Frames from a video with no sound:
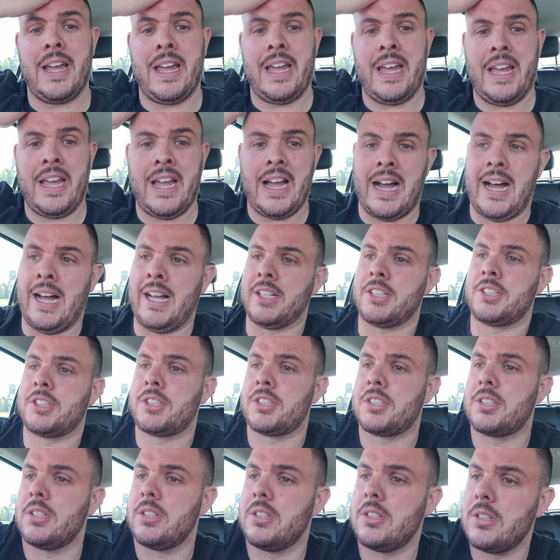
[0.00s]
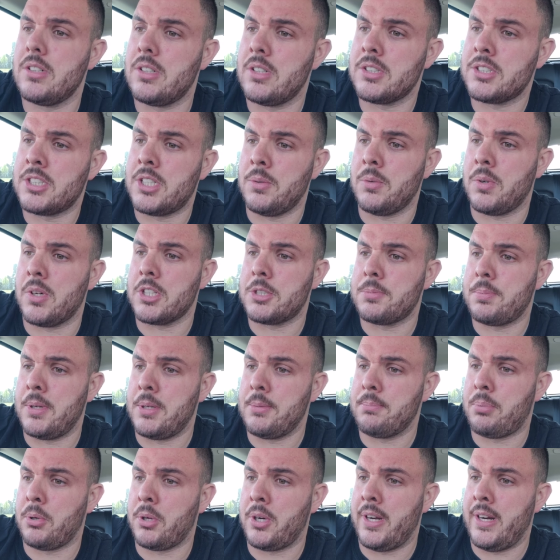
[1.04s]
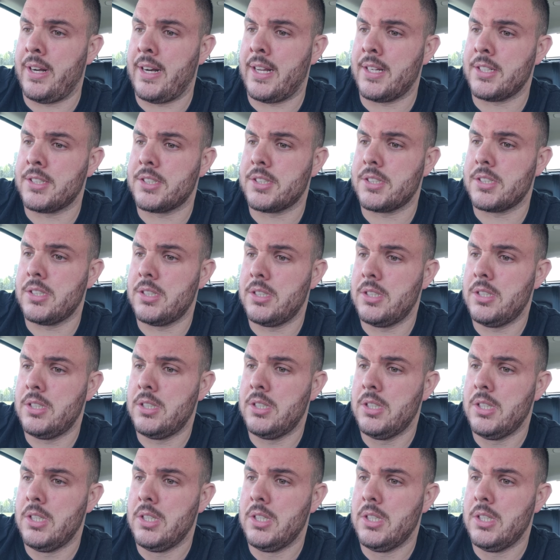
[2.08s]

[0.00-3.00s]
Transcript: uh, as, see what it's been put in as,